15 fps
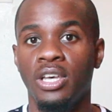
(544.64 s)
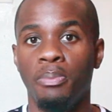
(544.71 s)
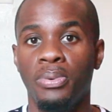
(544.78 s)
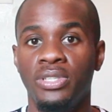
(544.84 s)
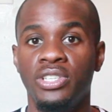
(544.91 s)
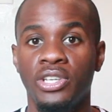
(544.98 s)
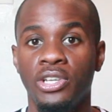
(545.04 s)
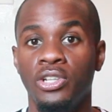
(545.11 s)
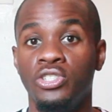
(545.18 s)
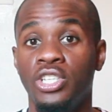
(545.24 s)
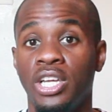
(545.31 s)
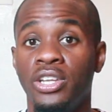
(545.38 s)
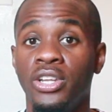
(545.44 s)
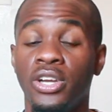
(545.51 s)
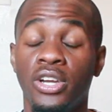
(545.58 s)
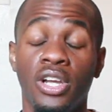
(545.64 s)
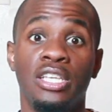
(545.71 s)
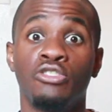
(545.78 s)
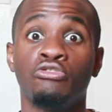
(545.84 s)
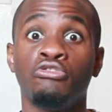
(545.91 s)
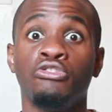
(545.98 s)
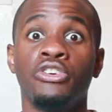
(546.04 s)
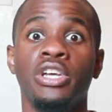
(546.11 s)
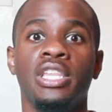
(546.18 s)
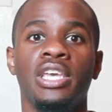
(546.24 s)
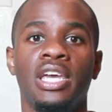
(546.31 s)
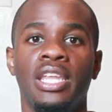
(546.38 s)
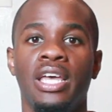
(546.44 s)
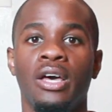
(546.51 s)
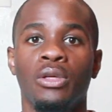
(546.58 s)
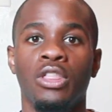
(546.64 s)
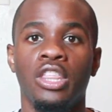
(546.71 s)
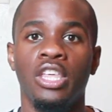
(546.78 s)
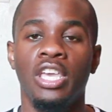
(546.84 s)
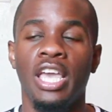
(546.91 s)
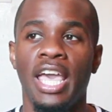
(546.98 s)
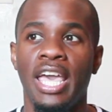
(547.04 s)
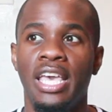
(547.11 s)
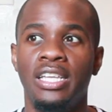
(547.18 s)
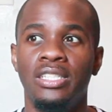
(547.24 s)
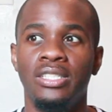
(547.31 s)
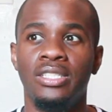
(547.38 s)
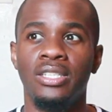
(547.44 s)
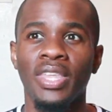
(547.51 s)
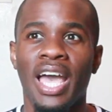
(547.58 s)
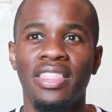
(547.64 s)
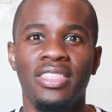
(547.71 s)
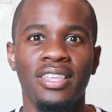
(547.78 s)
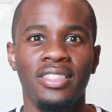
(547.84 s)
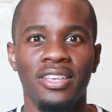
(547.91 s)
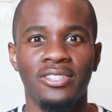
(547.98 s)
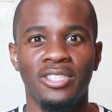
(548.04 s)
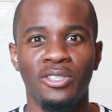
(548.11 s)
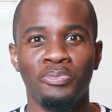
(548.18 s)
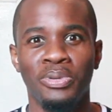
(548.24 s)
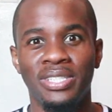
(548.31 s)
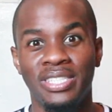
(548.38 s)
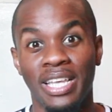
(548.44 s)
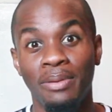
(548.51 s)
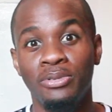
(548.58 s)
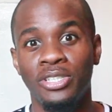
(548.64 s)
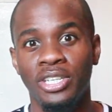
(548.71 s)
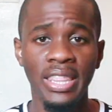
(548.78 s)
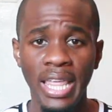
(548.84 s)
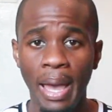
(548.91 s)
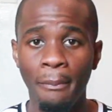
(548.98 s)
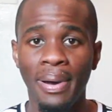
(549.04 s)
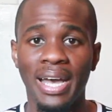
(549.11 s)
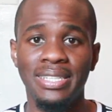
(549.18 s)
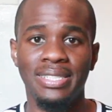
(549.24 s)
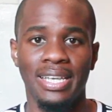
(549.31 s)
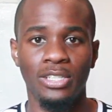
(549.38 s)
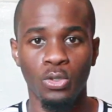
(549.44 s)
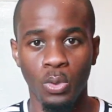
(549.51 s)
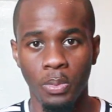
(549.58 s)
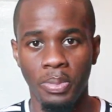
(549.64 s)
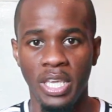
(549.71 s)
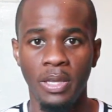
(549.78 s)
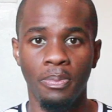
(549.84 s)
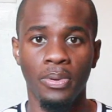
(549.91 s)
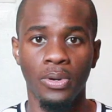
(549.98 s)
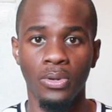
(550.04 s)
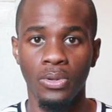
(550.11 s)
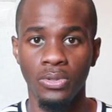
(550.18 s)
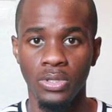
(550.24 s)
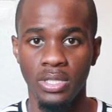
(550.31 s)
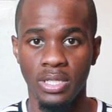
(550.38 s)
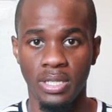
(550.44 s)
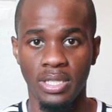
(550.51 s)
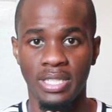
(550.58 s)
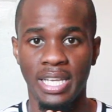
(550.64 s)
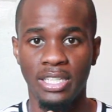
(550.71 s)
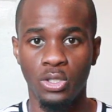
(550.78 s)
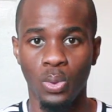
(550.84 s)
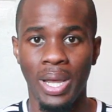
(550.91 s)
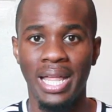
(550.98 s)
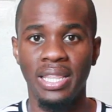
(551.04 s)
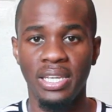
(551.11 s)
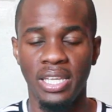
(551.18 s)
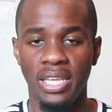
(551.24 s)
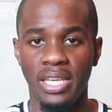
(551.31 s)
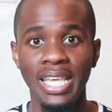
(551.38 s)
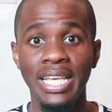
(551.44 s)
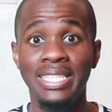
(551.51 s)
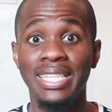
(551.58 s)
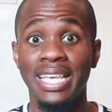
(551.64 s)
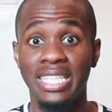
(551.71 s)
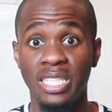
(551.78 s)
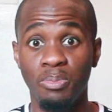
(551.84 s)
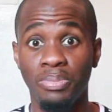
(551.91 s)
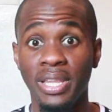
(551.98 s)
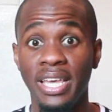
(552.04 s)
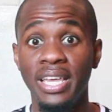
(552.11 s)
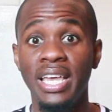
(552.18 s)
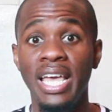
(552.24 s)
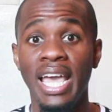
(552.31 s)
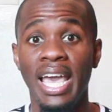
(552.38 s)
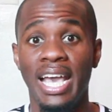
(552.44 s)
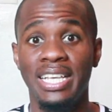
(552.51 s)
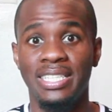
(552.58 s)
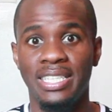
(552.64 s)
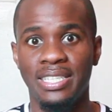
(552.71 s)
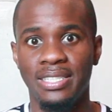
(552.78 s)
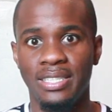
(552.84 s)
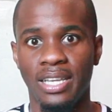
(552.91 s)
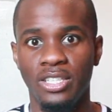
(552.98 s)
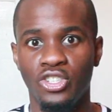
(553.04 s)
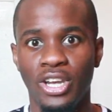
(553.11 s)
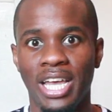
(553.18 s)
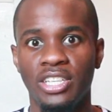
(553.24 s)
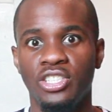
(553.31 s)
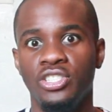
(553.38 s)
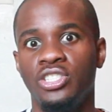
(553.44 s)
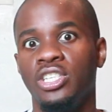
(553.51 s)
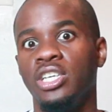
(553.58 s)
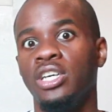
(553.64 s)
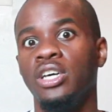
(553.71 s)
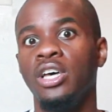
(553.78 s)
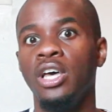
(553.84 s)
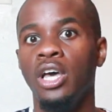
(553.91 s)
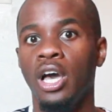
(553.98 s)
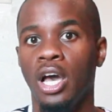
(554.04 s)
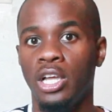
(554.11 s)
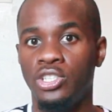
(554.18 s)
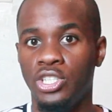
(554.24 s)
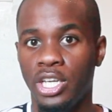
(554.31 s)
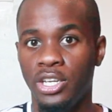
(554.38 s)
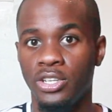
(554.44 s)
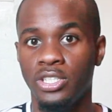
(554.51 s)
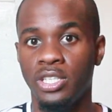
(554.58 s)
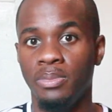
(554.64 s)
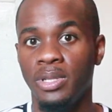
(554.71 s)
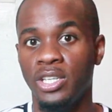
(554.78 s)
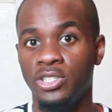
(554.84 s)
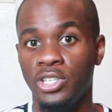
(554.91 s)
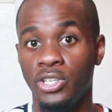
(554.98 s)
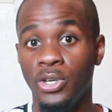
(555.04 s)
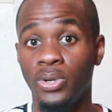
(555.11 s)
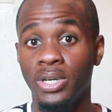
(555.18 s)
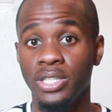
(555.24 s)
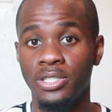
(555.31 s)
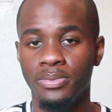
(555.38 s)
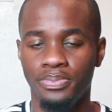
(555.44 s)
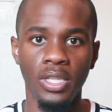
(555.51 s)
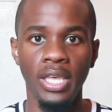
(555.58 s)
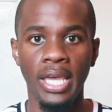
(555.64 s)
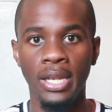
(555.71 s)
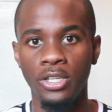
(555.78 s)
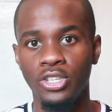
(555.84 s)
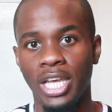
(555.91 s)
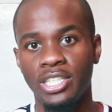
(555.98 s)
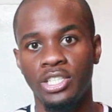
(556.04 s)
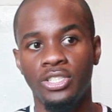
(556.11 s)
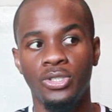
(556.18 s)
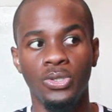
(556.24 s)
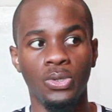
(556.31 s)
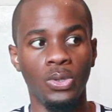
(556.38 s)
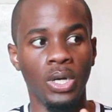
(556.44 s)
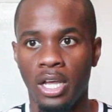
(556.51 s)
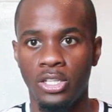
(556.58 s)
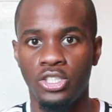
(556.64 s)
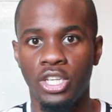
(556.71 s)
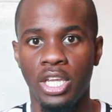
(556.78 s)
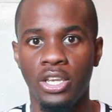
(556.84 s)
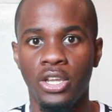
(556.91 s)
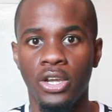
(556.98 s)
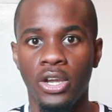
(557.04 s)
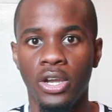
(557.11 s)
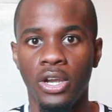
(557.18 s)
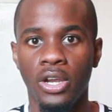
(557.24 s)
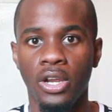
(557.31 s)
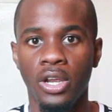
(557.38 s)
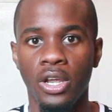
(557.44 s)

a particular gender is really unhealthy. And I think there's this perception that bisexual people's sexuality is like split. It's this attraction to a gender similar to yours and attraction to a gender